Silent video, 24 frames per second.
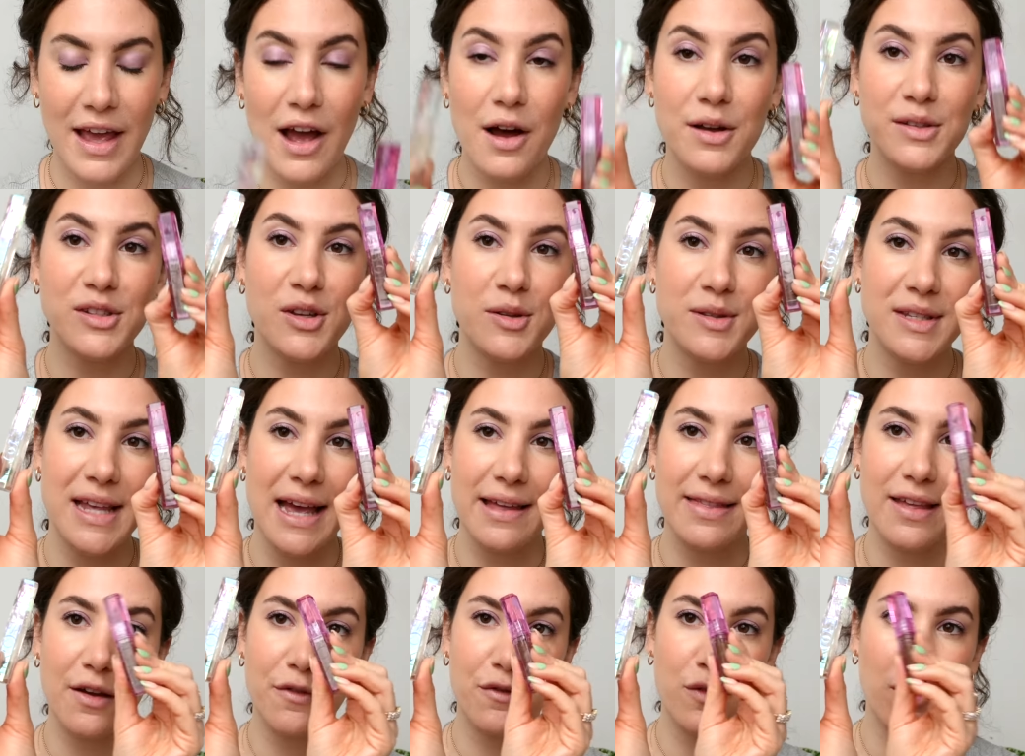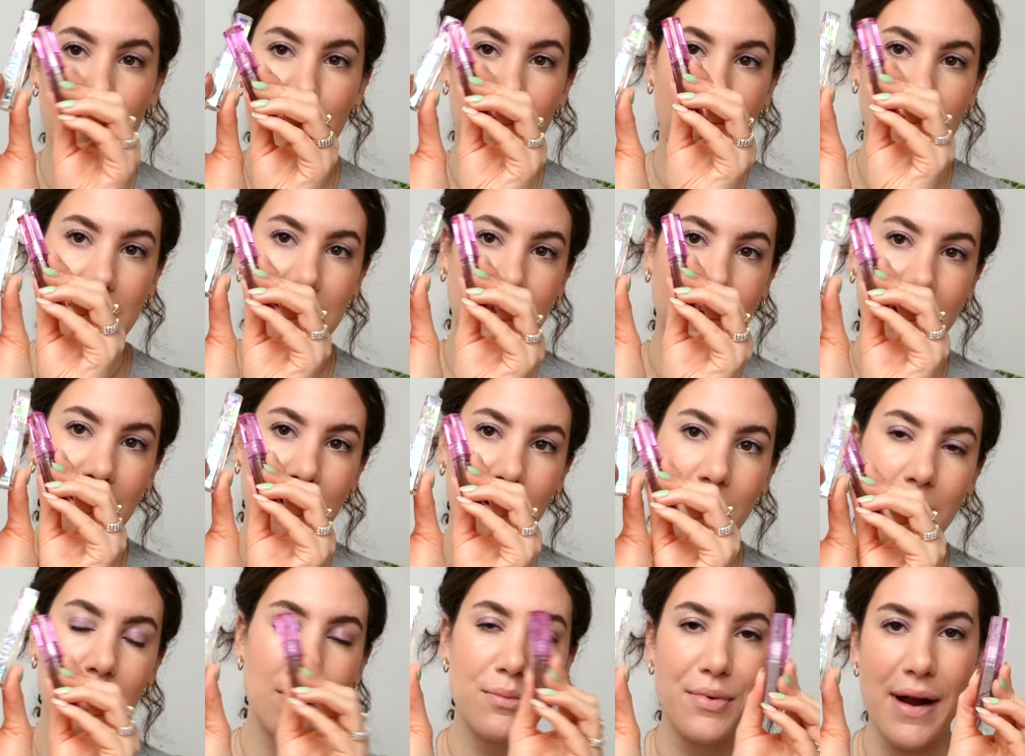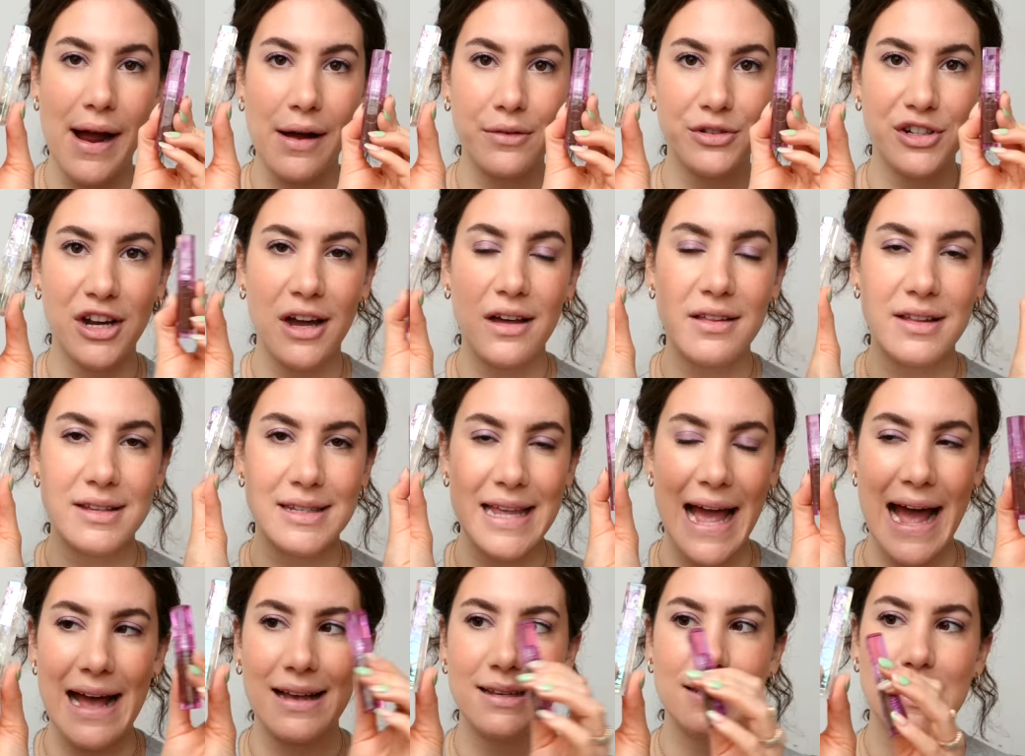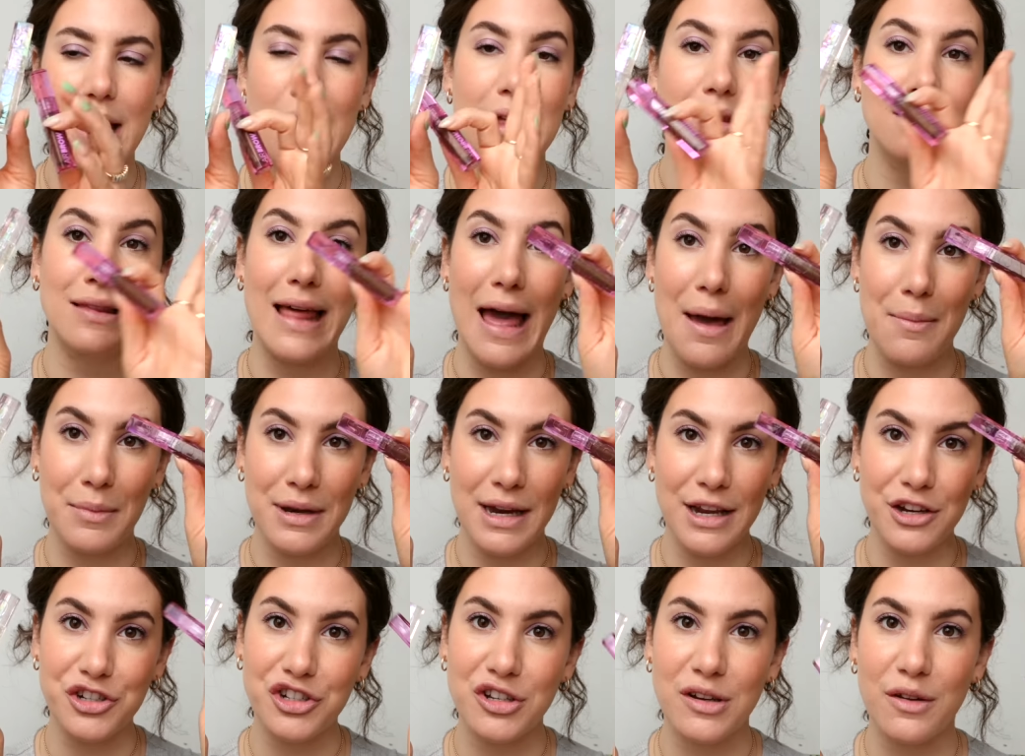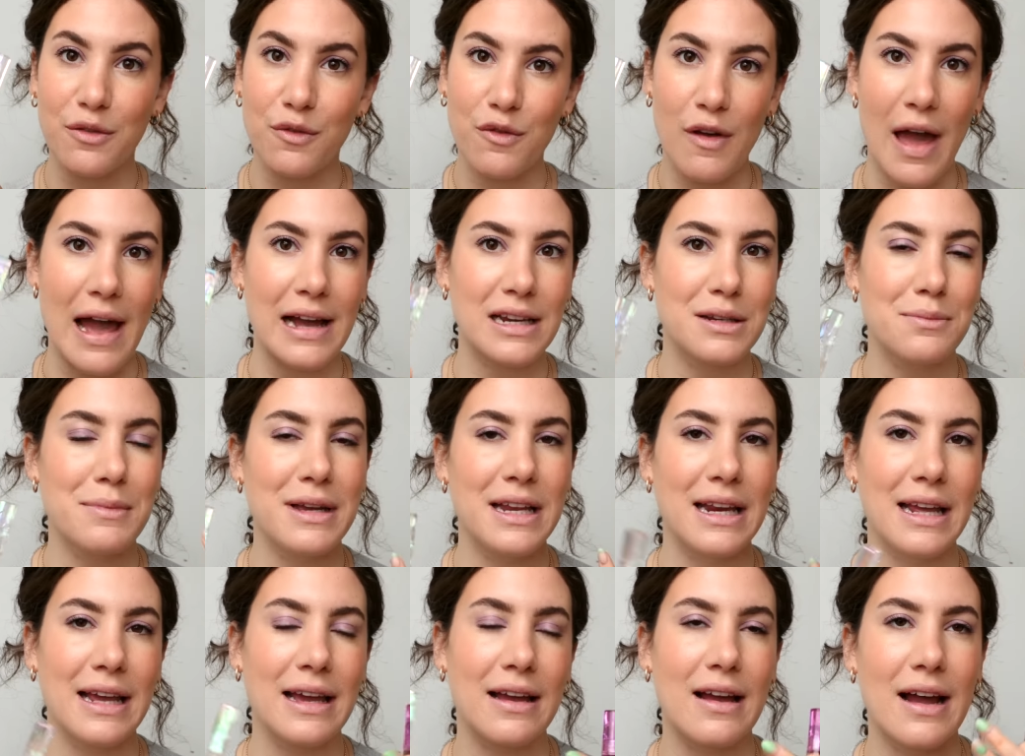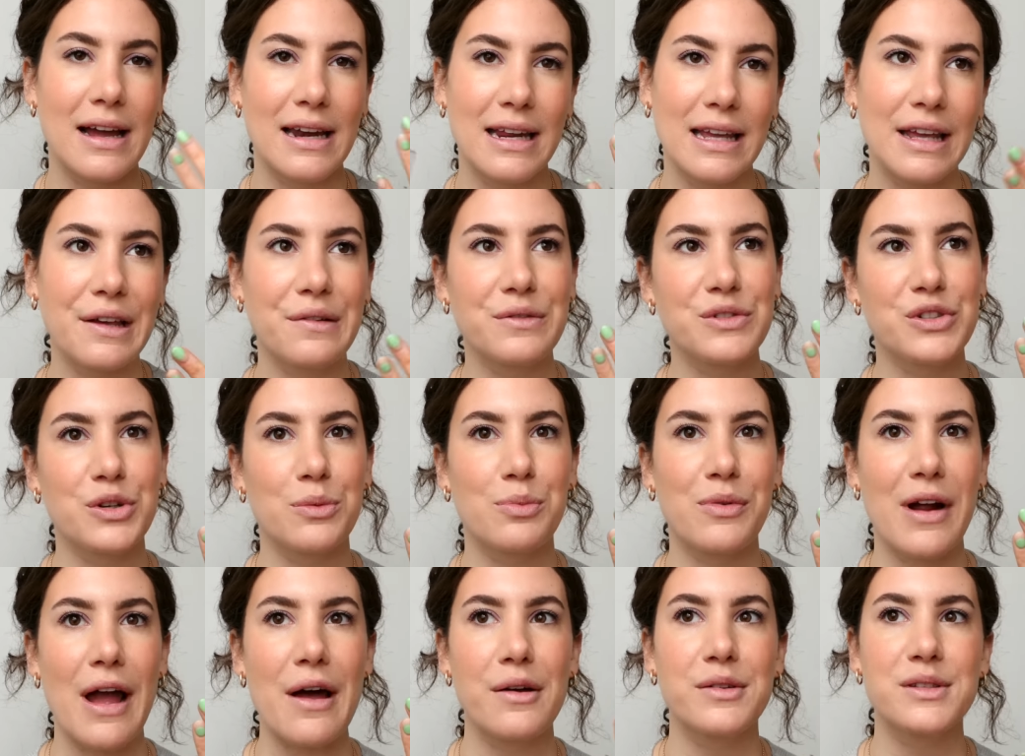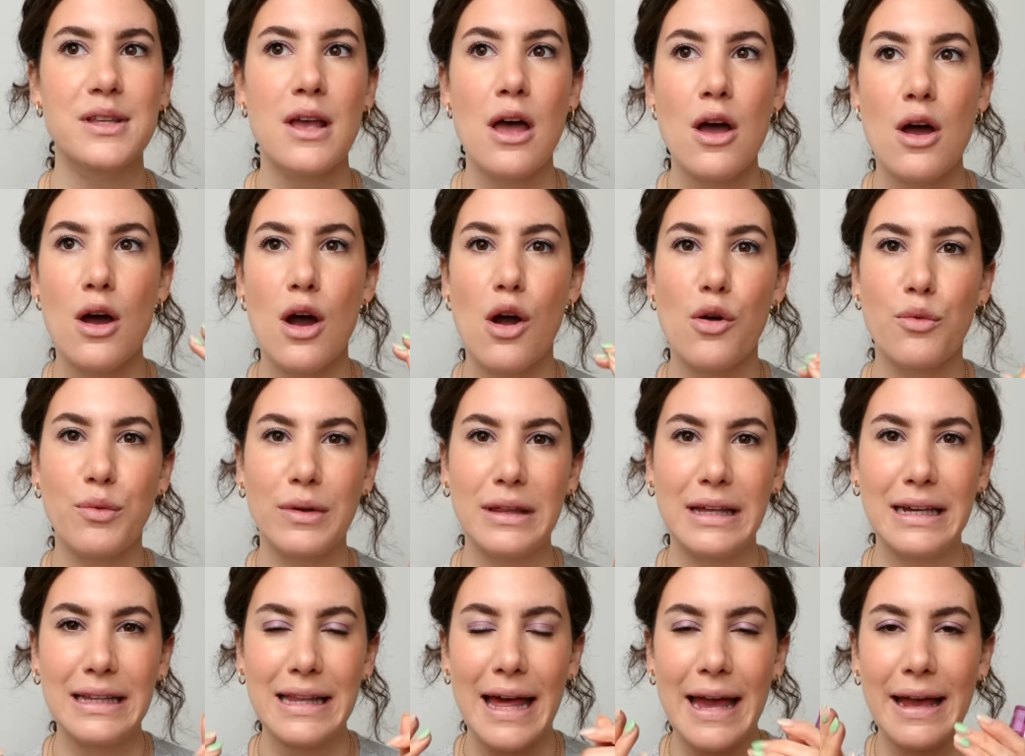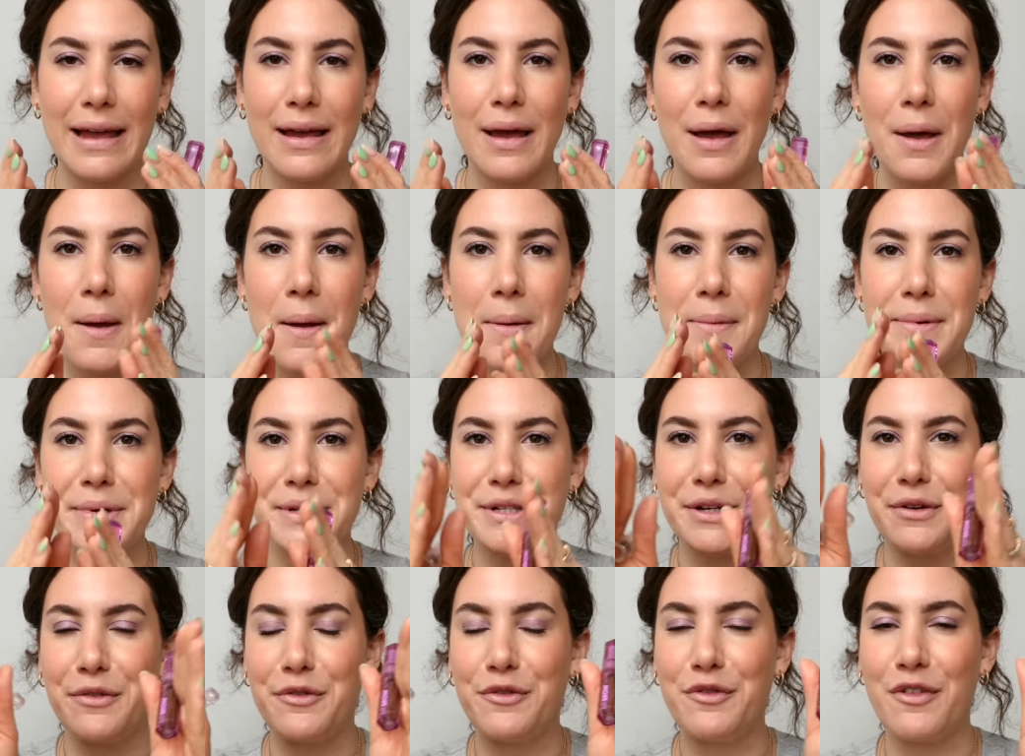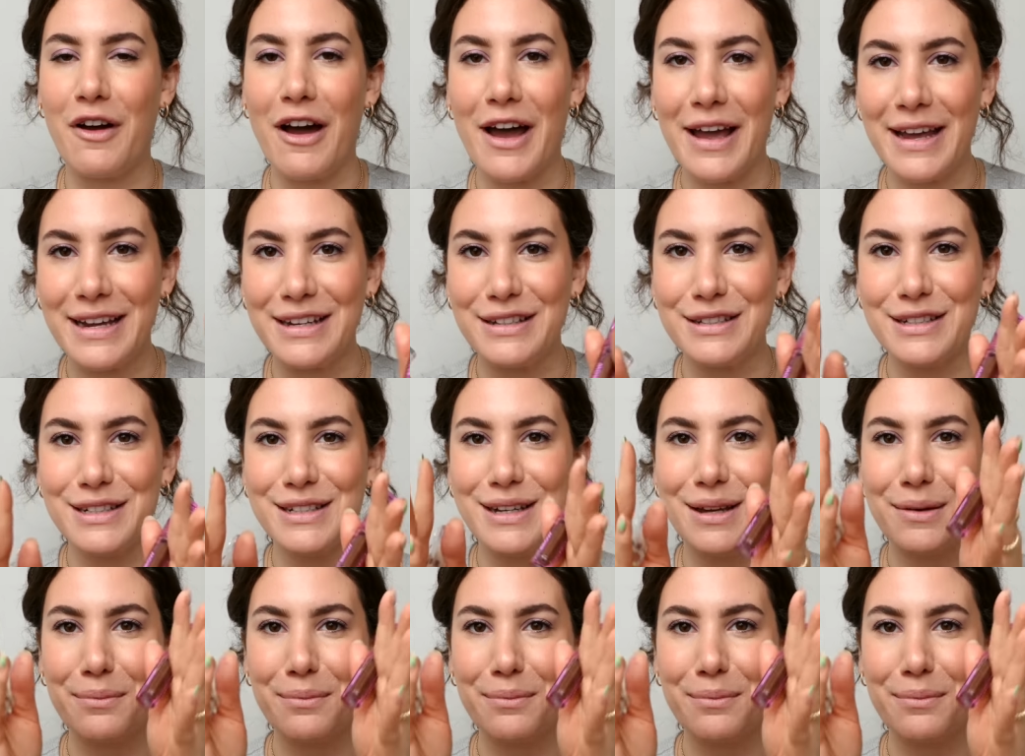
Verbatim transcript: They also said that for the clear brow gel, this has a lamination effect, meaning it kind of gives your brows a really like defined